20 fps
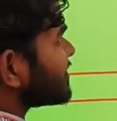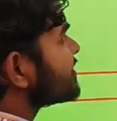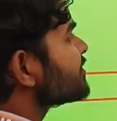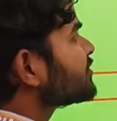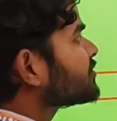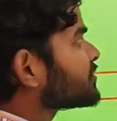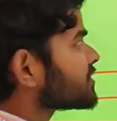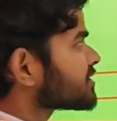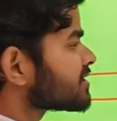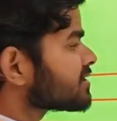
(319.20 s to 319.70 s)
the
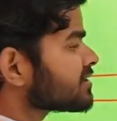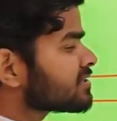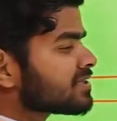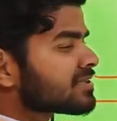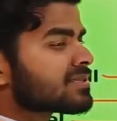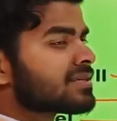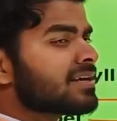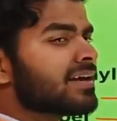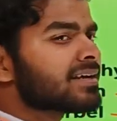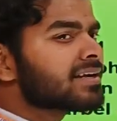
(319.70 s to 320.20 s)
nutrition
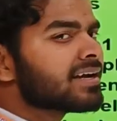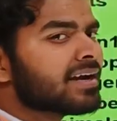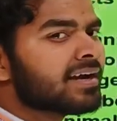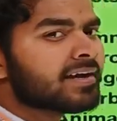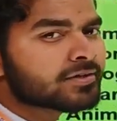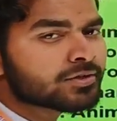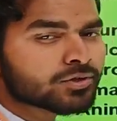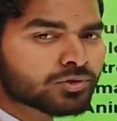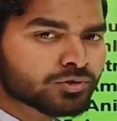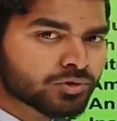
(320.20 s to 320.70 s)
just like a
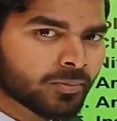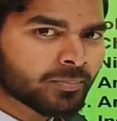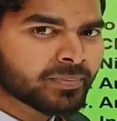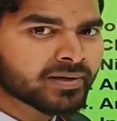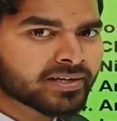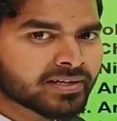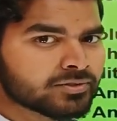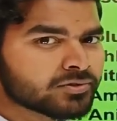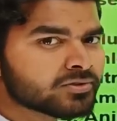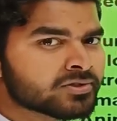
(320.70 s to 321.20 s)

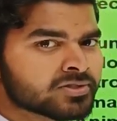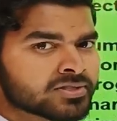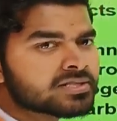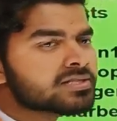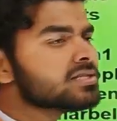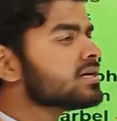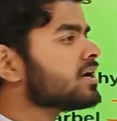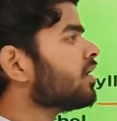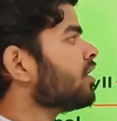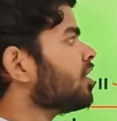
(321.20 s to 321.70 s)
heterotrophic
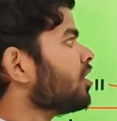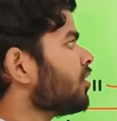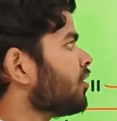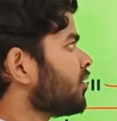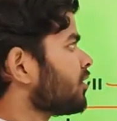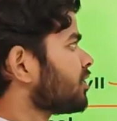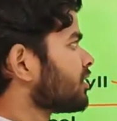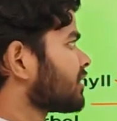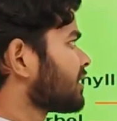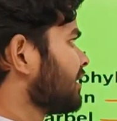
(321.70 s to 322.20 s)
nutrition.
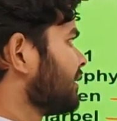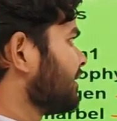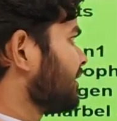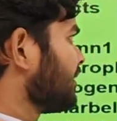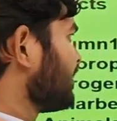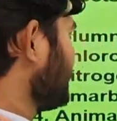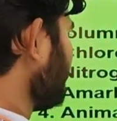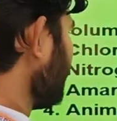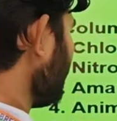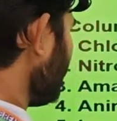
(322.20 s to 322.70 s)
All
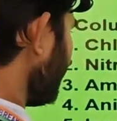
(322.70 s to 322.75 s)
clear?